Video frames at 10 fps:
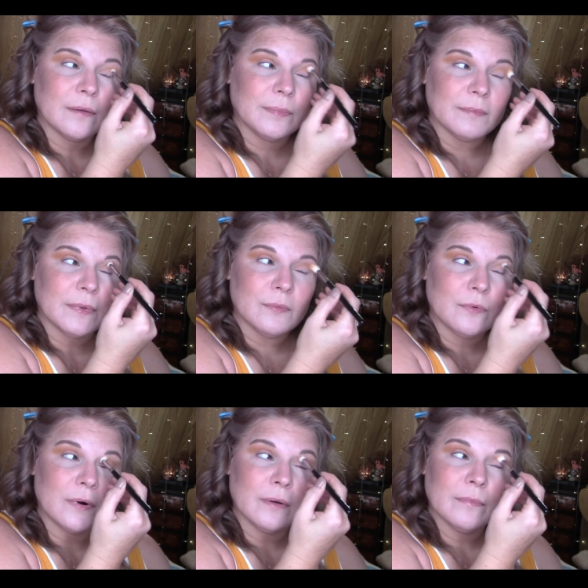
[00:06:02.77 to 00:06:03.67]
up and be
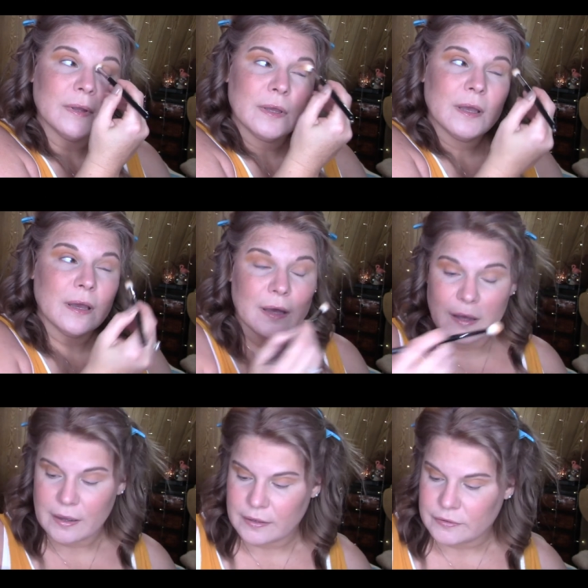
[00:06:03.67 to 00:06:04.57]
warm.
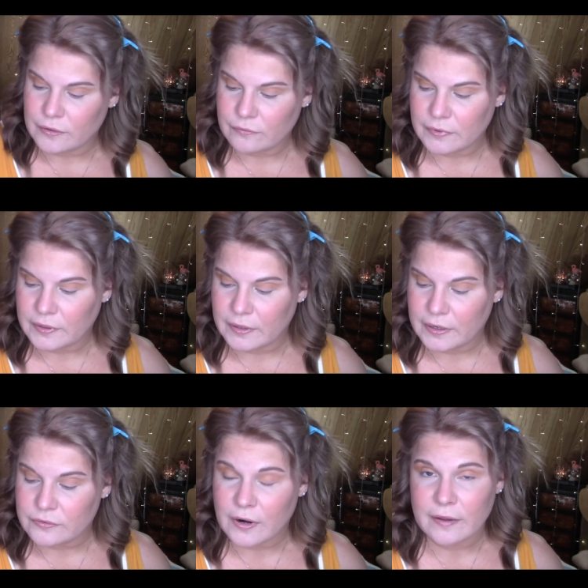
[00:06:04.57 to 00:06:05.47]
I don't really
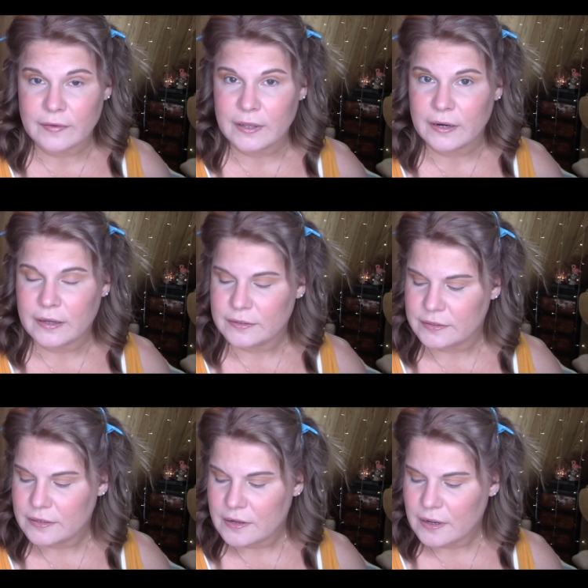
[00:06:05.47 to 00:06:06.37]
like driving in
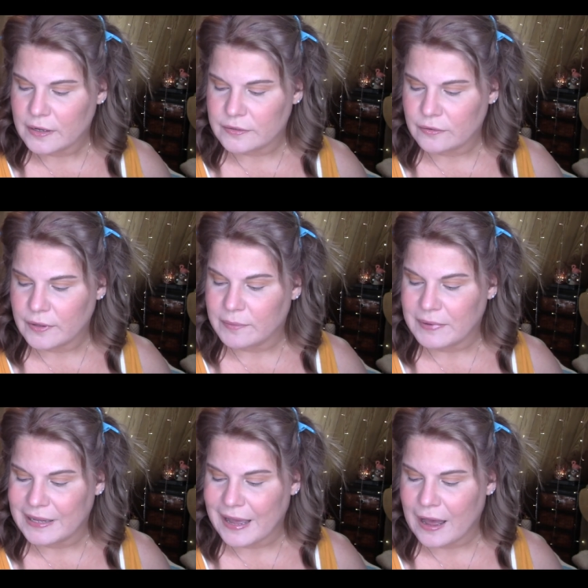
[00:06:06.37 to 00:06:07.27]
it. I don't like
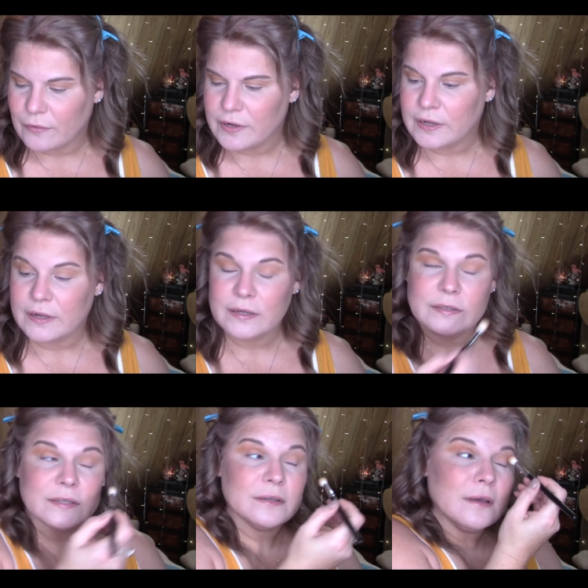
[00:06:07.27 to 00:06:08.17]
being out in
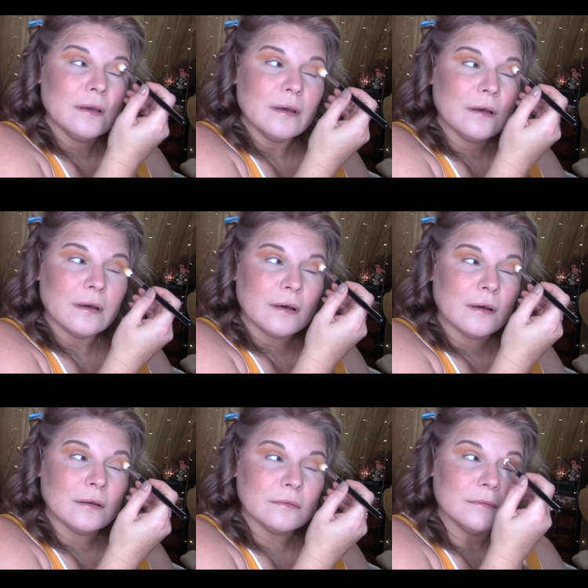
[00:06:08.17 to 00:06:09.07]
it.
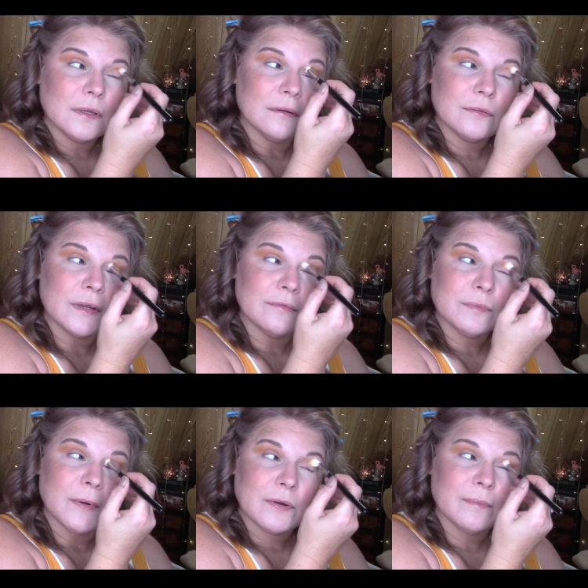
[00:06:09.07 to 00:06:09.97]
I don't think I've
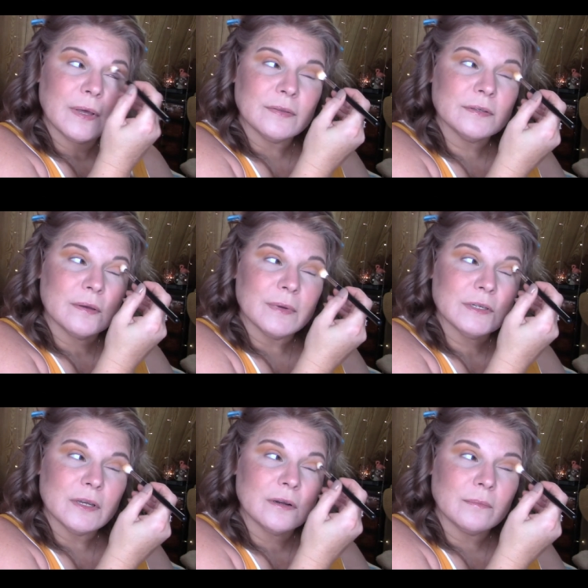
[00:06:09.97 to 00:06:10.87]
spoken about this on my
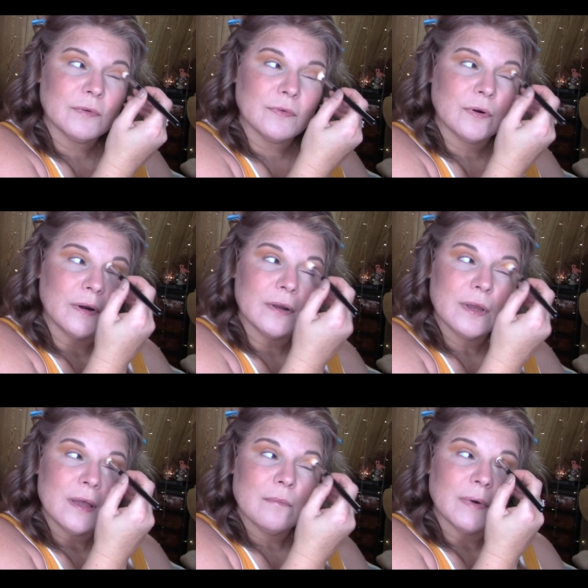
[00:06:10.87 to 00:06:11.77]
channel before,
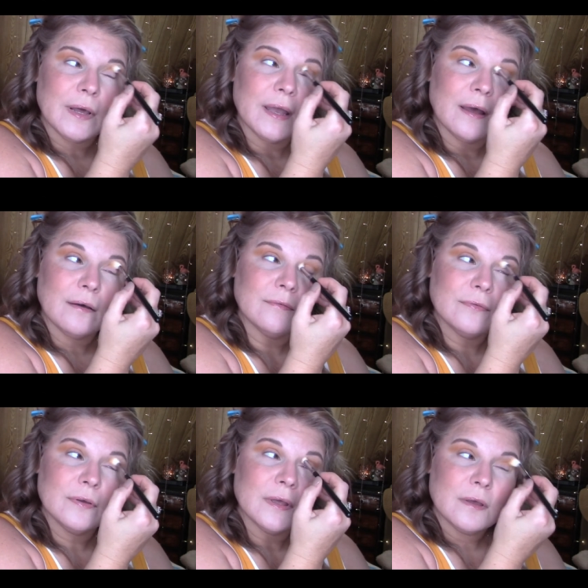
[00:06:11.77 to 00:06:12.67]
but I have
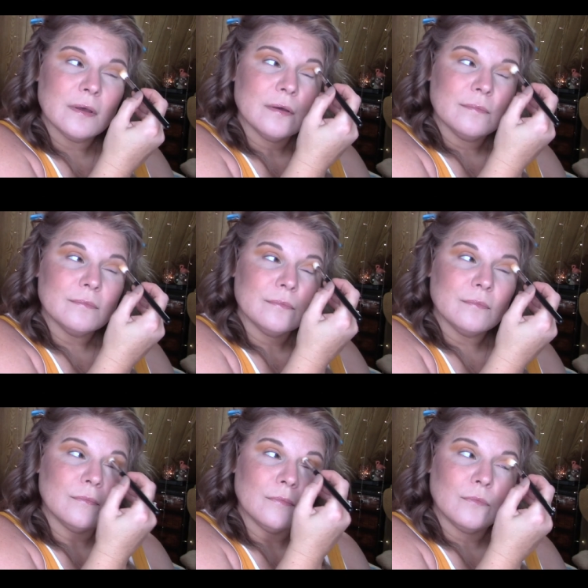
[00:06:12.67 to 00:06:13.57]

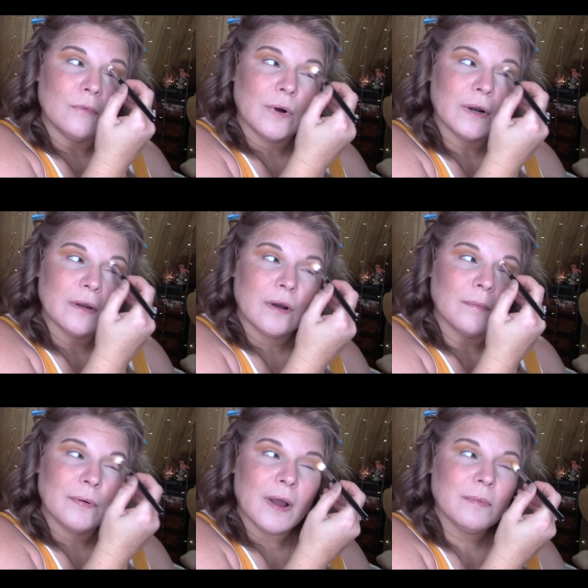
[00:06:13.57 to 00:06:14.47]
what
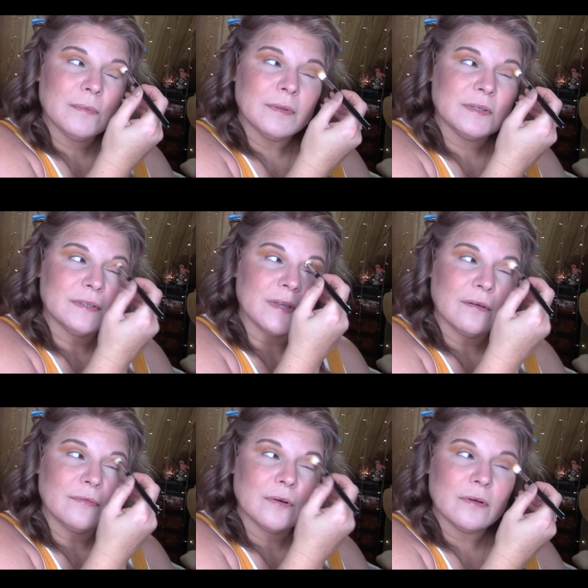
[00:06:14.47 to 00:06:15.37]
are probably
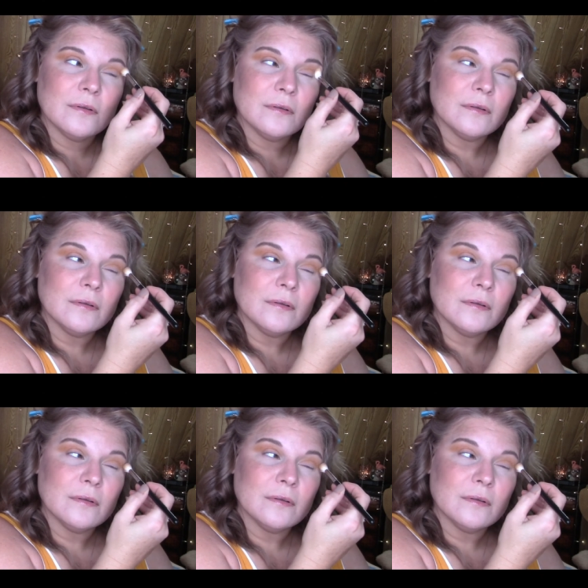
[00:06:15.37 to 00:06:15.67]
several